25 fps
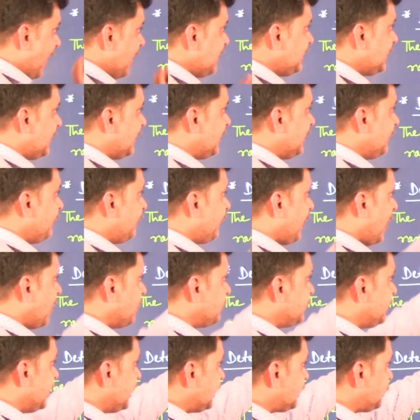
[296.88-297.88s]
finally,
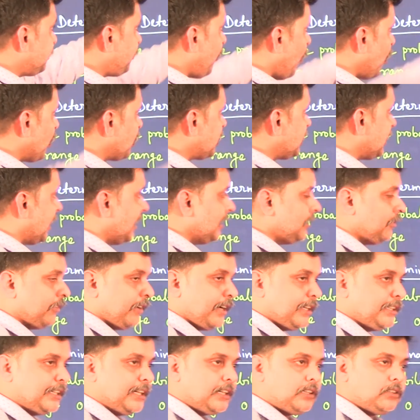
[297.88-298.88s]
from this
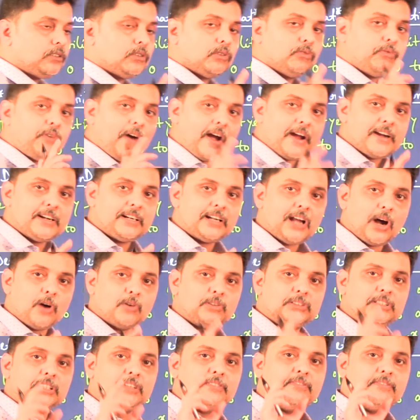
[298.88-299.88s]
portion, we need to find out